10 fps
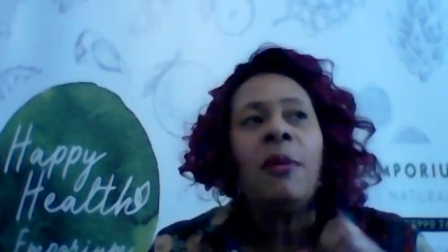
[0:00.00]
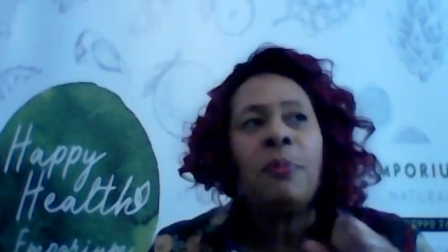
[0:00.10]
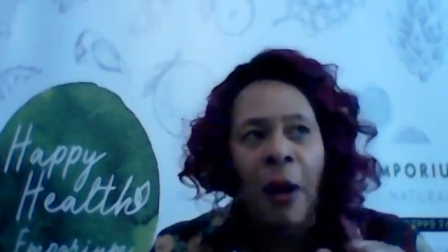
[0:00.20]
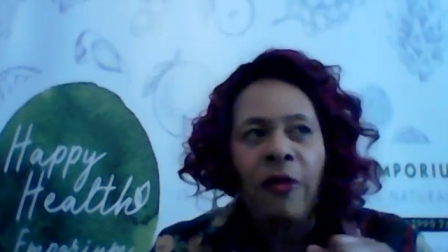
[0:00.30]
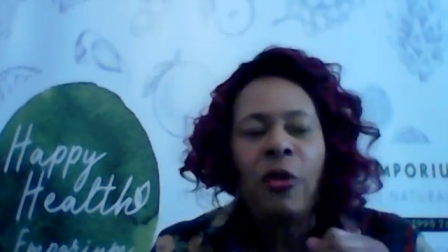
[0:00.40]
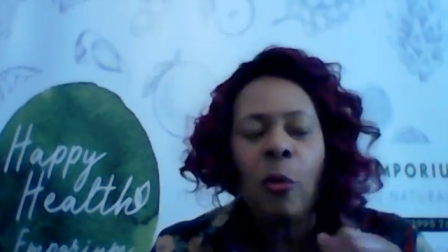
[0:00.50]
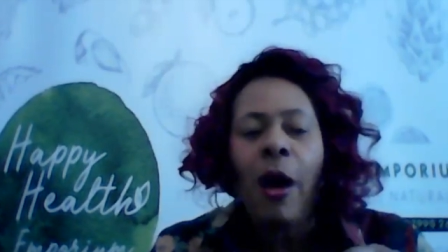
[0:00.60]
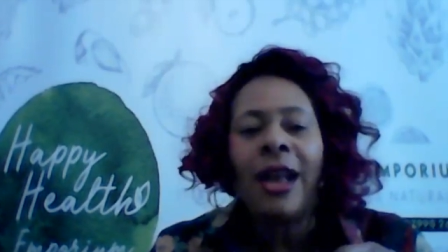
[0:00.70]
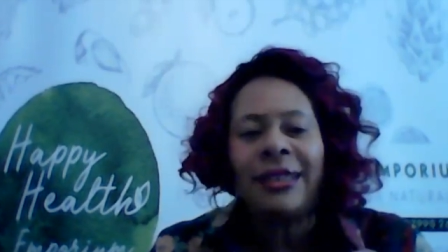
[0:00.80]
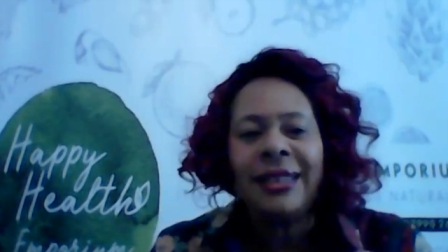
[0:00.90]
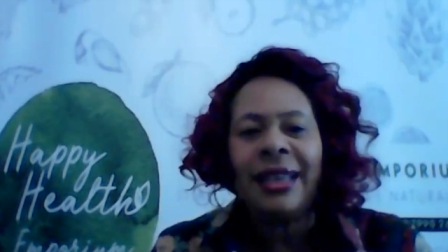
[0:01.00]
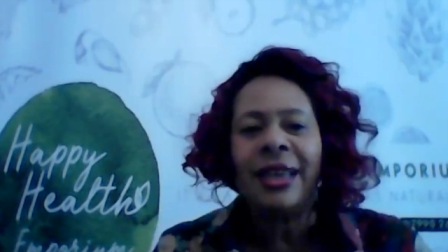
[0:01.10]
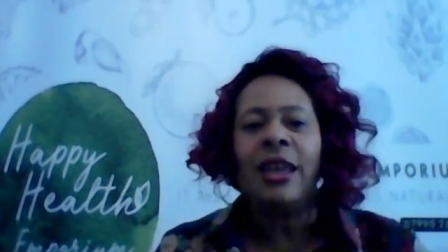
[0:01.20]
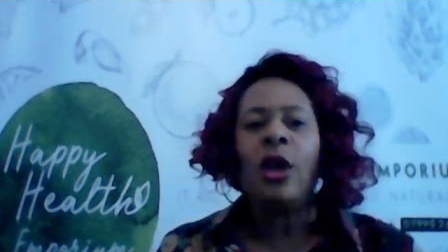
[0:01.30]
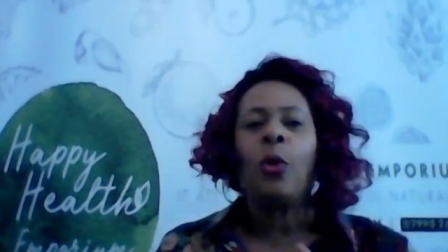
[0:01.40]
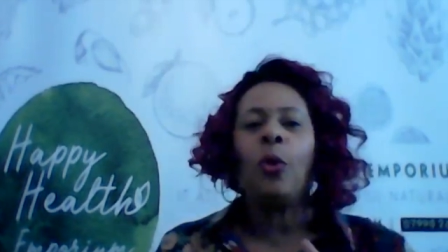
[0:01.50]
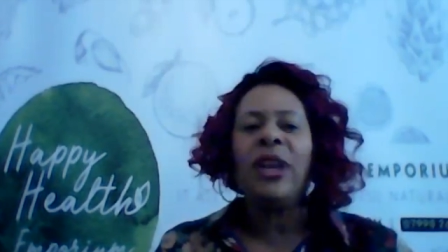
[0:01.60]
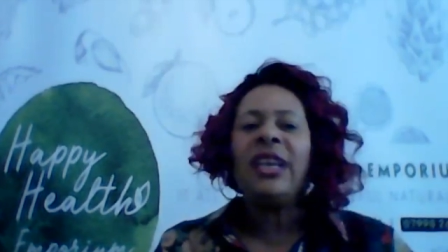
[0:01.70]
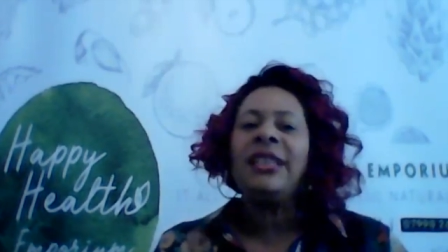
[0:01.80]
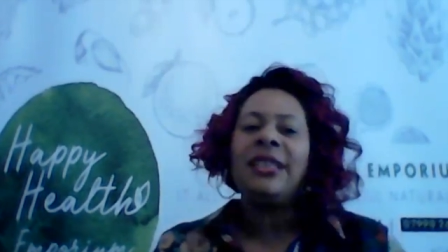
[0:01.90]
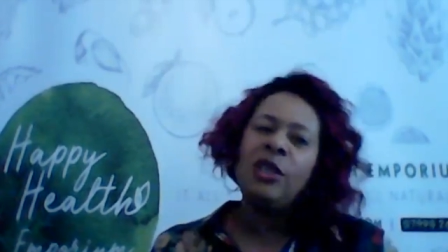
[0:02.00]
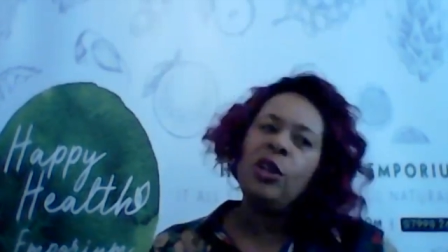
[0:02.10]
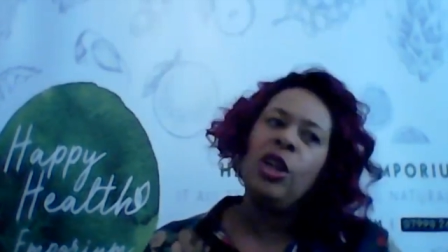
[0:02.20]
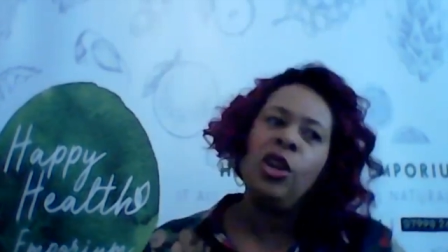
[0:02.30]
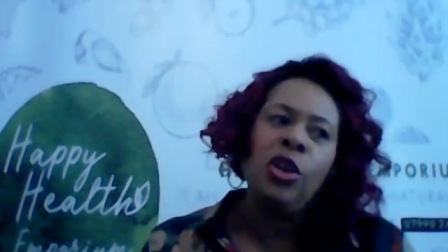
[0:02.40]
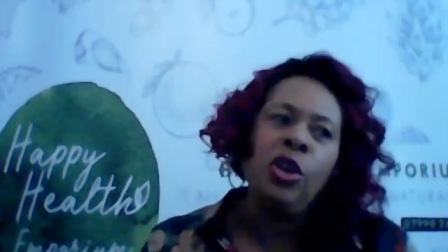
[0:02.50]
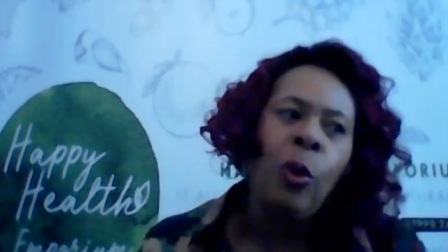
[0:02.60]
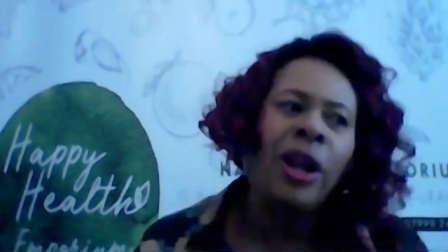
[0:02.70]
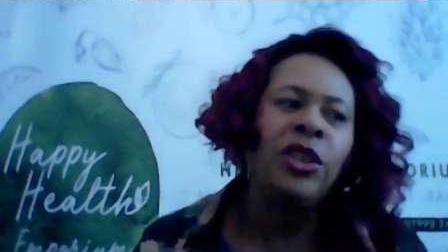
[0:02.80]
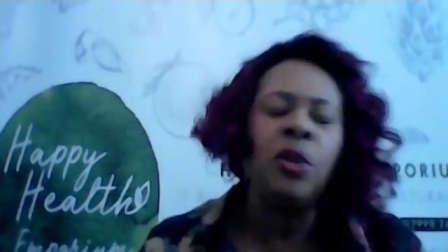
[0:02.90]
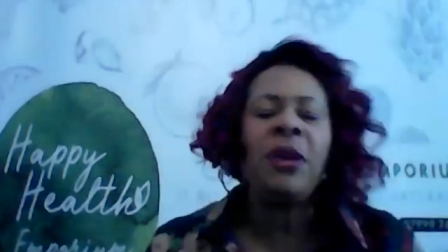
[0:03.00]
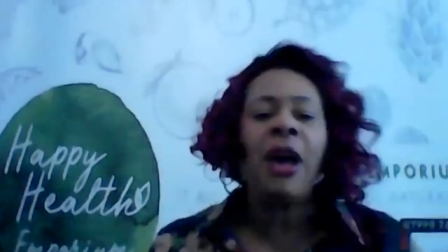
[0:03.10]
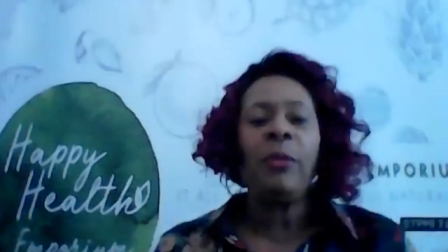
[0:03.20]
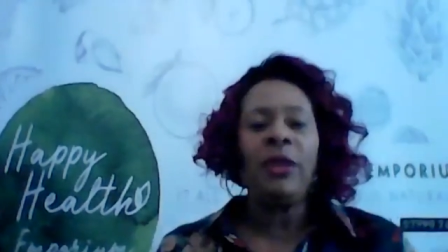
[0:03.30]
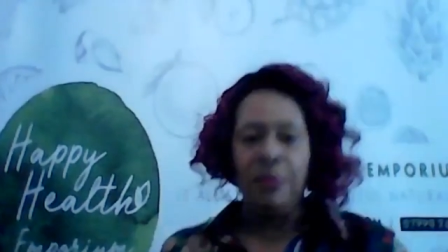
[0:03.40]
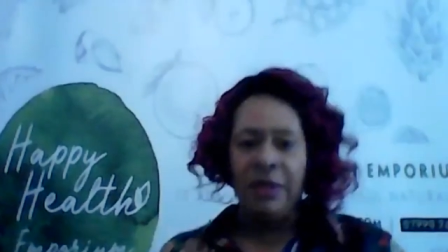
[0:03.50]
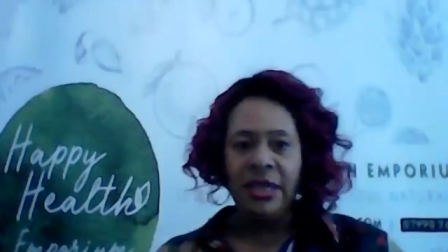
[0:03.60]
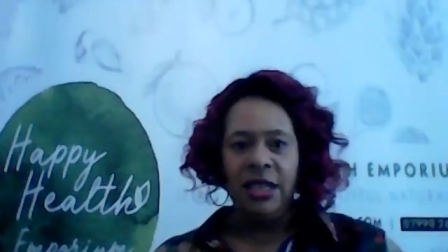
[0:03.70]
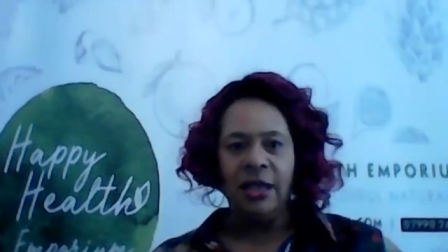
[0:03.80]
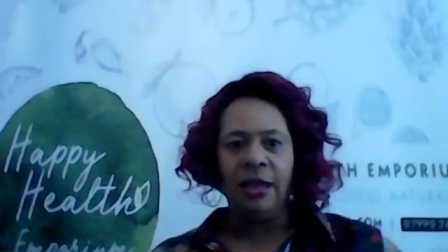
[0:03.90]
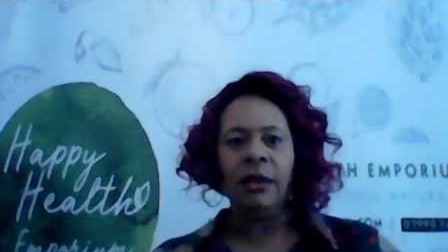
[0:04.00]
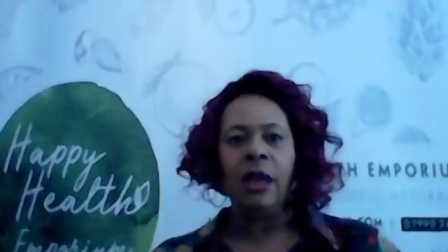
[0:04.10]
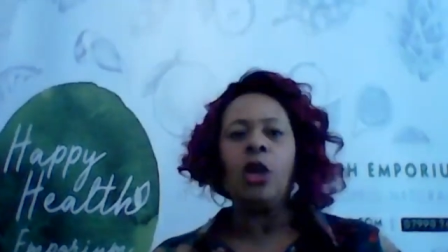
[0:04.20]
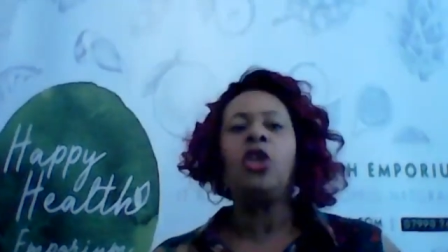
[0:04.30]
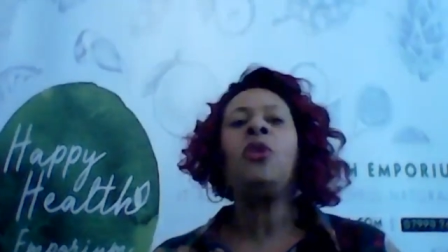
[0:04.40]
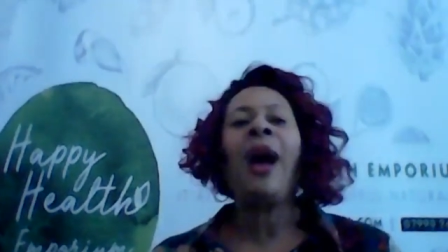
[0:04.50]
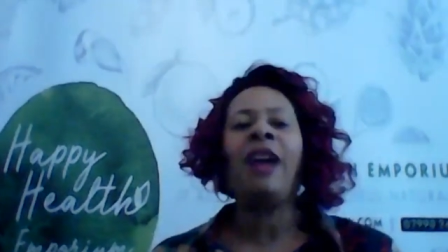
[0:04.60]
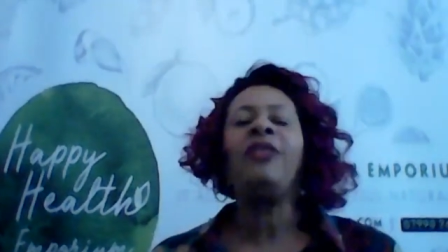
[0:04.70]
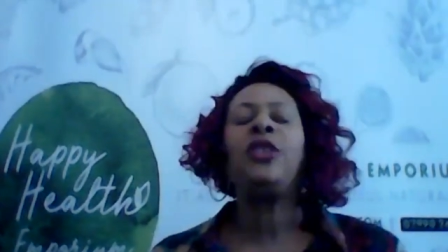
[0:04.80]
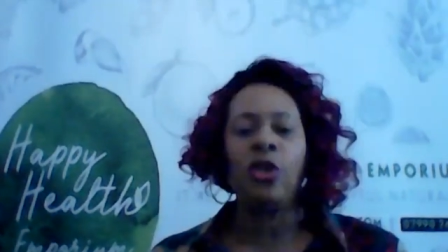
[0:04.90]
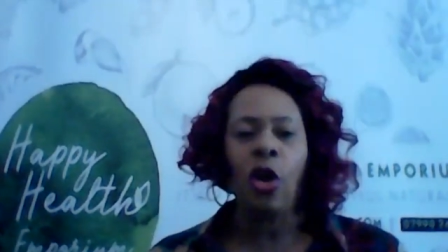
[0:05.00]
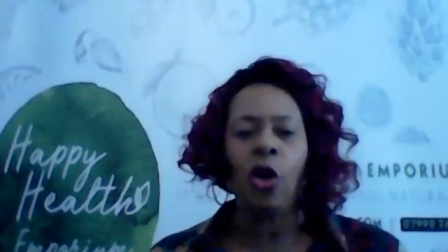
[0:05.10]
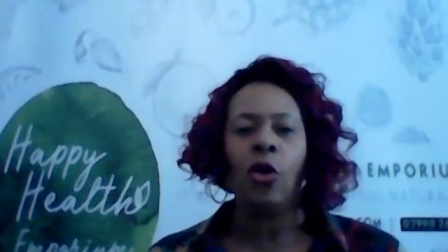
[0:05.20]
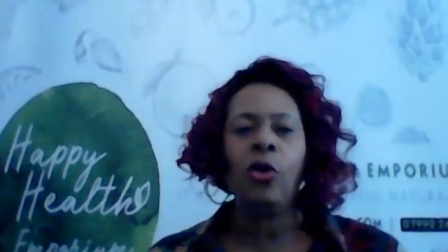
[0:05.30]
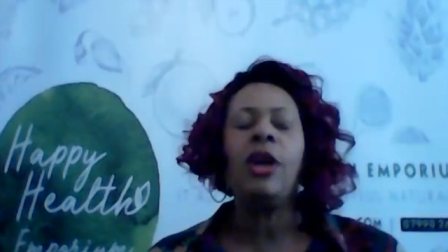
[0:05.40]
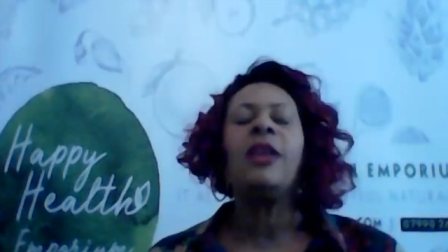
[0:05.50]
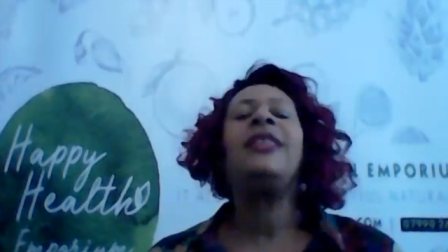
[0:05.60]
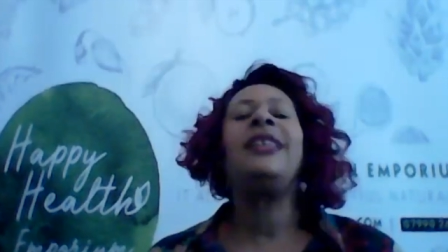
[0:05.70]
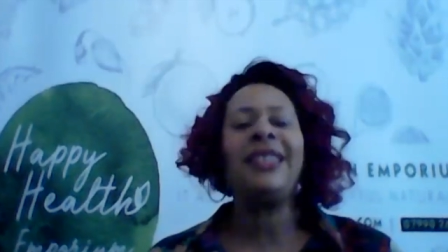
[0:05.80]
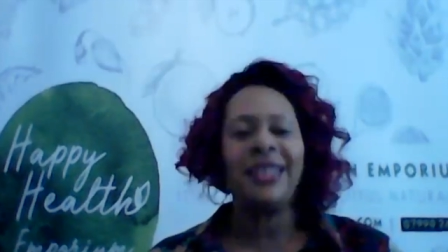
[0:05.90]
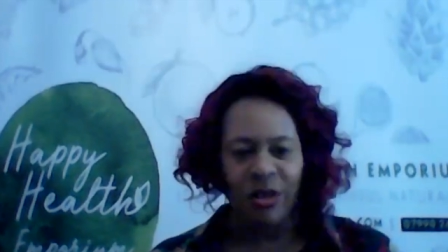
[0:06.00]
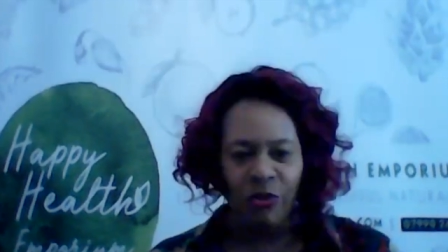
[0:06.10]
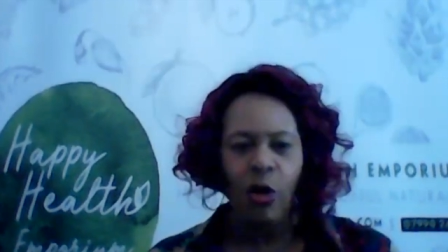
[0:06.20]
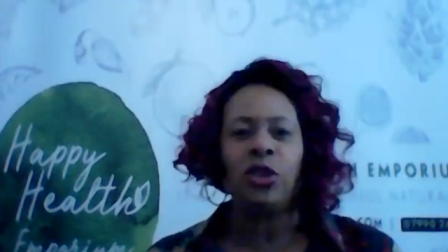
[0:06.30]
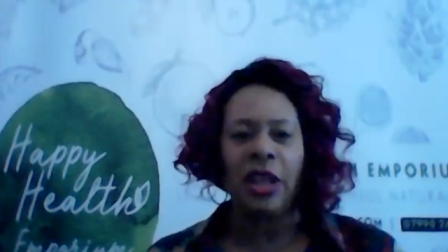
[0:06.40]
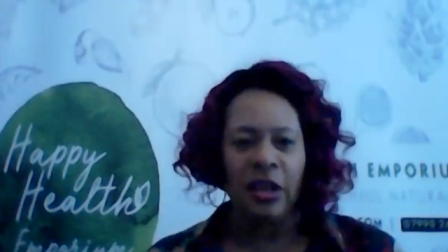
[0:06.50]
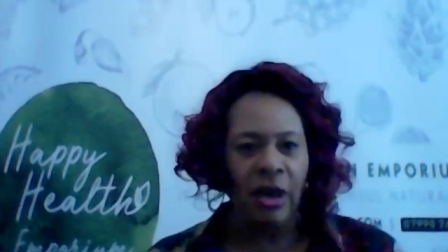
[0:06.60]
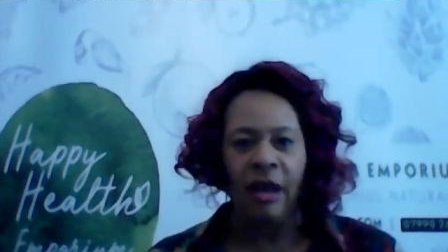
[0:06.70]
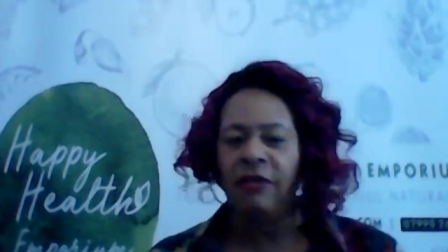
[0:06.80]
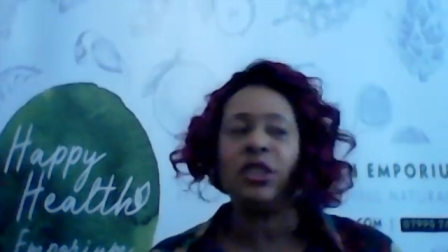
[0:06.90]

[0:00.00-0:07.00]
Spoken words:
but from what I see, once you become a comedian, you have to know this is the rod that you carry.